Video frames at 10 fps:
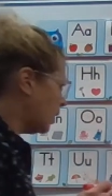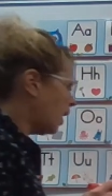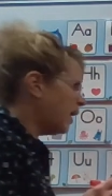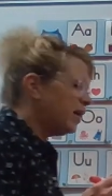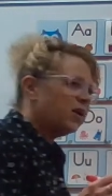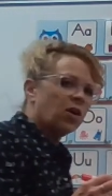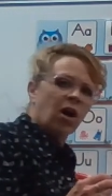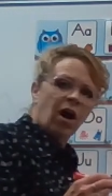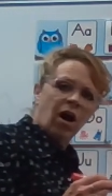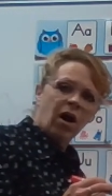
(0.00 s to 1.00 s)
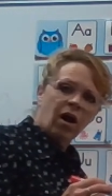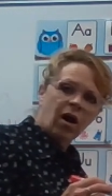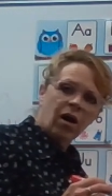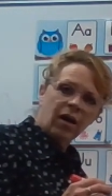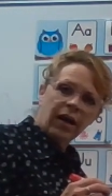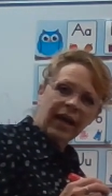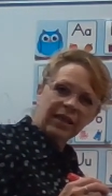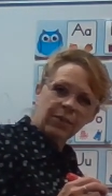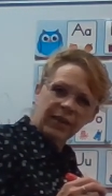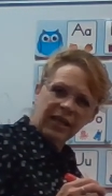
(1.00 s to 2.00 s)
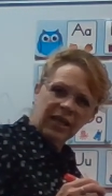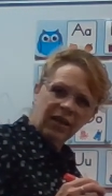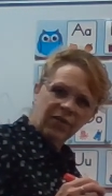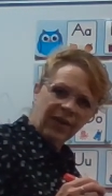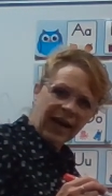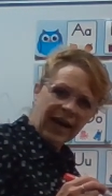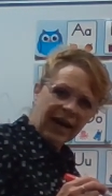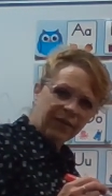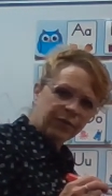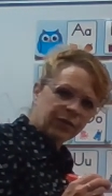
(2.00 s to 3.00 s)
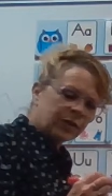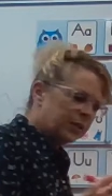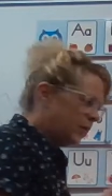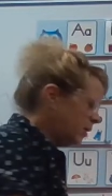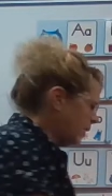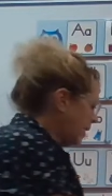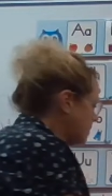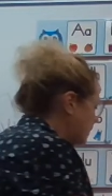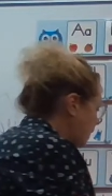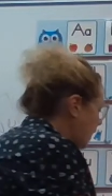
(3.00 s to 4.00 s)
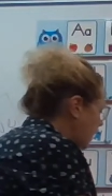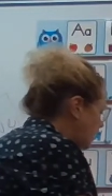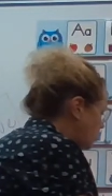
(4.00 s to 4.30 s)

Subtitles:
I hear at the beginning of have. That's an H.